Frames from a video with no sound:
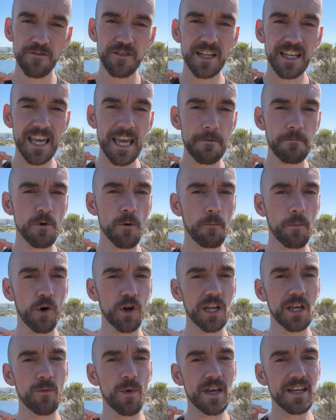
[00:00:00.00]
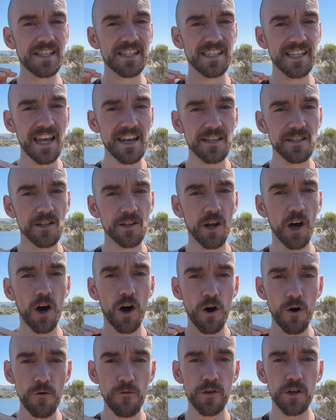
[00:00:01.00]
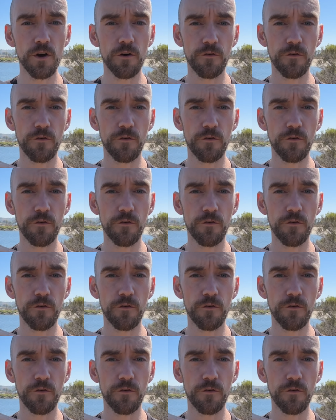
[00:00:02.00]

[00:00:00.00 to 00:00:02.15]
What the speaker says: to keep your body weight centered over your